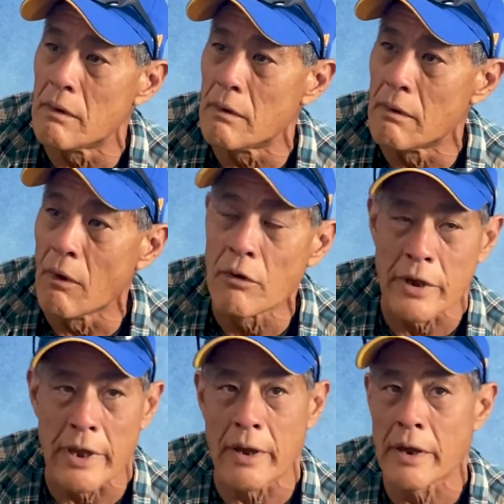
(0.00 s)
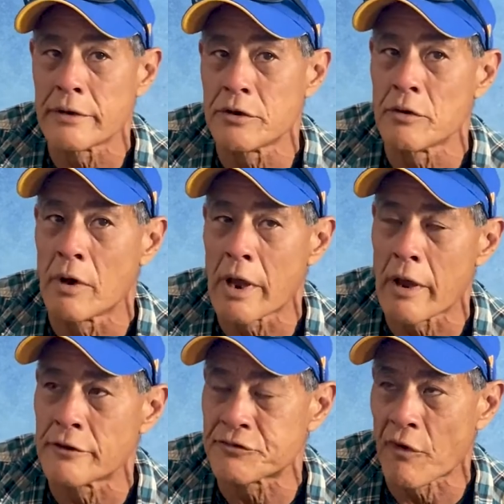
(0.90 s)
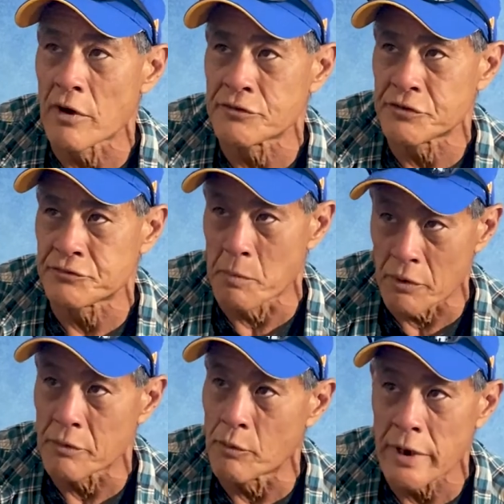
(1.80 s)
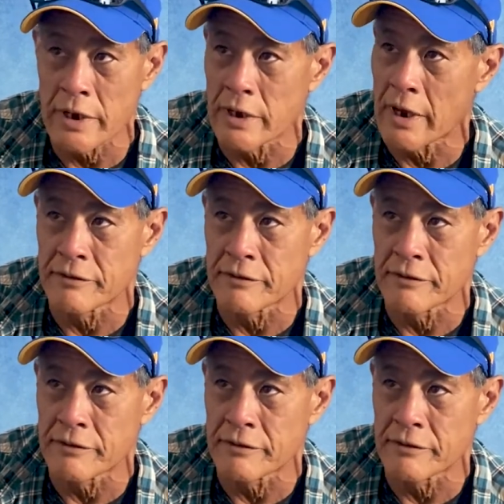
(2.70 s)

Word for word: And then, oh yeah. Did you always, so you just basically tried to control weed, it?